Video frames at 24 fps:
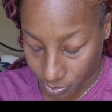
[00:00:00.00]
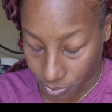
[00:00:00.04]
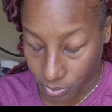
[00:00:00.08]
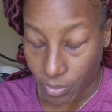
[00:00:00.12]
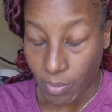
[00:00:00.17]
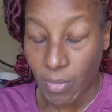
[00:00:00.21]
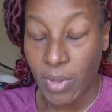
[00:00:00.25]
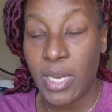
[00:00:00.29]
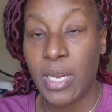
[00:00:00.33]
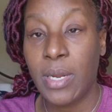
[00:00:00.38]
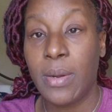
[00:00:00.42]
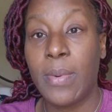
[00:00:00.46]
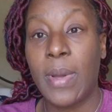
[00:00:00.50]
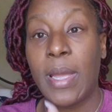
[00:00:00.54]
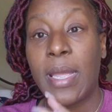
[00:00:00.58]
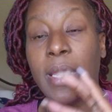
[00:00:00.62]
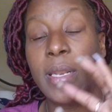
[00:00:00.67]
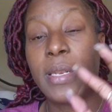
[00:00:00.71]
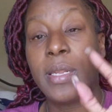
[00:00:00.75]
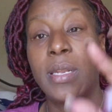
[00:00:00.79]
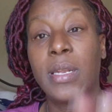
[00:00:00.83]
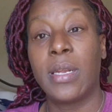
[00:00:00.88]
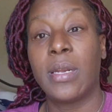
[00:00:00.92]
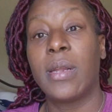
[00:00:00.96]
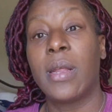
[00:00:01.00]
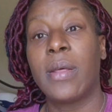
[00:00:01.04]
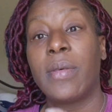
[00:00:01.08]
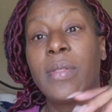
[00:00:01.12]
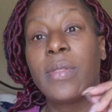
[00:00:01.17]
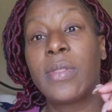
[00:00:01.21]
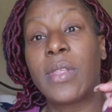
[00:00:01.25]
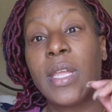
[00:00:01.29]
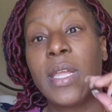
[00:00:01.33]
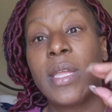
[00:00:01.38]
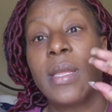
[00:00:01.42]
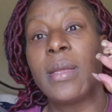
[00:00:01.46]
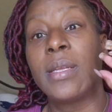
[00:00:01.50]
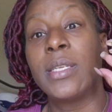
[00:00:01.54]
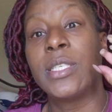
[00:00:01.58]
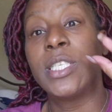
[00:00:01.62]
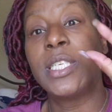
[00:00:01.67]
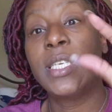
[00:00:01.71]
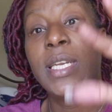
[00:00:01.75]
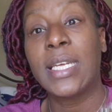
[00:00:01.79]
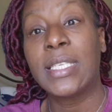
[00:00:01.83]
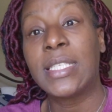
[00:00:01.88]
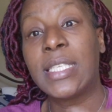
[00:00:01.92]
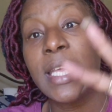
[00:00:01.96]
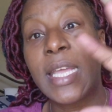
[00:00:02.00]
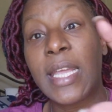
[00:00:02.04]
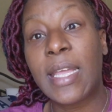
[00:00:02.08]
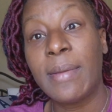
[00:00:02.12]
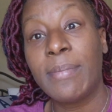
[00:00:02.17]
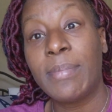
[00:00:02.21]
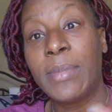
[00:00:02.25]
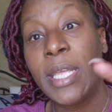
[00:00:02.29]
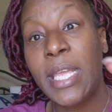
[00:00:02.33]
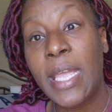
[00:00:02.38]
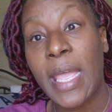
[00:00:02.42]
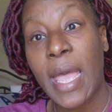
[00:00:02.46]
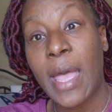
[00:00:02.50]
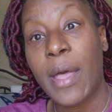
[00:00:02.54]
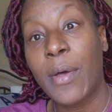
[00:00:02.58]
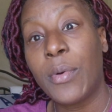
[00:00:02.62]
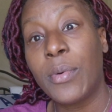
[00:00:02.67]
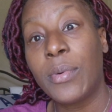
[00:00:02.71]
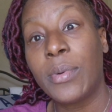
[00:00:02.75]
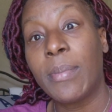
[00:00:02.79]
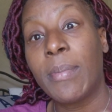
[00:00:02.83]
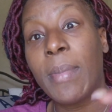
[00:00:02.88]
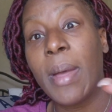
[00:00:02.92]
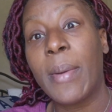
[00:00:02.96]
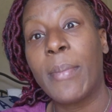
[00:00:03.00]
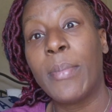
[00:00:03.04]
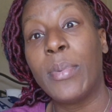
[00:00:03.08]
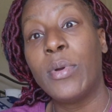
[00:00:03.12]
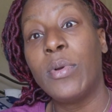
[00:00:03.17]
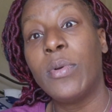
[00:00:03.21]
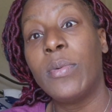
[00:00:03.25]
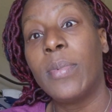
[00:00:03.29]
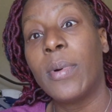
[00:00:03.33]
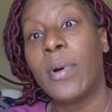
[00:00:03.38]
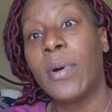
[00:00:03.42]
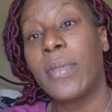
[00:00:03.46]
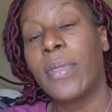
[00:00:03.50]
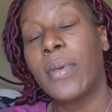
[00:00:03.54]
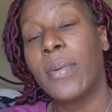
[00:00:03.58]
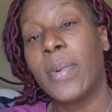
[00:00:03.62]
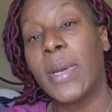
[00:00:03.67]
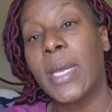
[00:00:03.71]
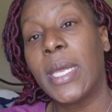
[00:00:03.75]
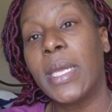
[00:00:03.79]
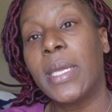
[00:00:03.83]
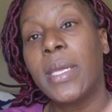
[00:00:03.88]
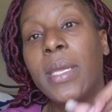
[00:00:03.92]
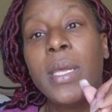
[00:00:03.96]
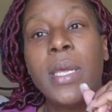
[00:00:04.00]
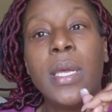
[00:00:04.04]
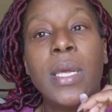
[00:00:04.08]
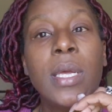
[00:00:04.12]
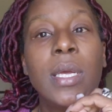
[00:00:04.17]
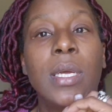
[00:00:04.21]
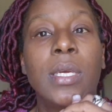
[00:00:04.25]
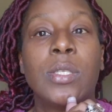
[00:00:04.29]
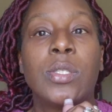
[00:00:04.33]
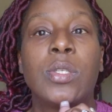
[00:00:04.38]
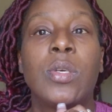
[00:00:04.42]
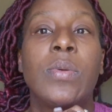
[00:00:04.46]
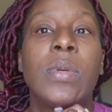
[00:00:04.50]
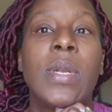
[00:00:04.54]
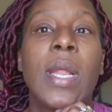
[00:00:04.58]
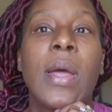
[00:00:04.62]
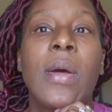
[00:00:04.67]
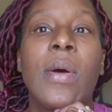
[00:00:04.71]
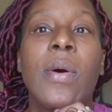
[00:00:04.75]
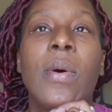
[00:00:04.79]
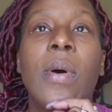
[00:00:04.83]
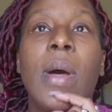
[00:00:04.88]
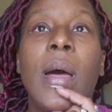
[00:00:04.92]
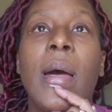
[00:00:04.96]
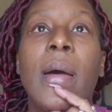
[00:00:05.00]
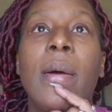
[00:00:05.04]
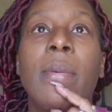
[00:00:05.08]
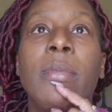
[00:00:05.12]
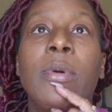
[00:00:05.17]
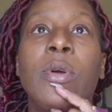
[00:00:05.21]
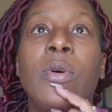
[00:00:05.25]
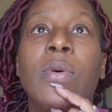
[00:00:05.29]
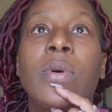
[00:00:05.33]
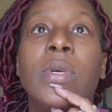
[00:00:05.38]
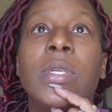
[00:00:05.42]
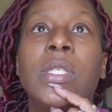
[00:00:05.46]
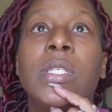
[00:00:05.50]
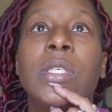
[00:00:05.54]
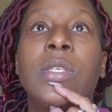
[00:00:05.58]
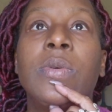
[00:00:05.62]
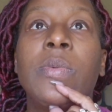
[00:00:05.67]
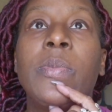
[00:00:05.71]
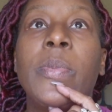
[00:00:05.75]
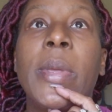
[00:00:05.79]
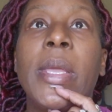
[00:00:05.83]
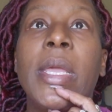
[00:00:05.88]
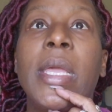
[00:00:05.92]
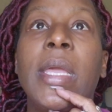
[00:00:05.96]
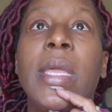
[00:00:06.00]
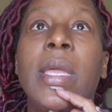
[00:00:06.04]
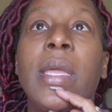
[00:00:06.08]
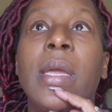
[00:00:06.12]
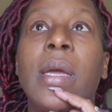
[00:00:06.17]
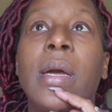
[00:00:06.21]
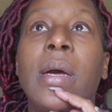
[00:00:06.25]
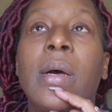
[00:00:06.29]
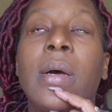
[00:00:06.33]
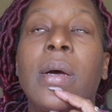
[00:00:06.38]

But anyway, and then another thing, she doesn't empty out my boob all the way. So now I'm going to be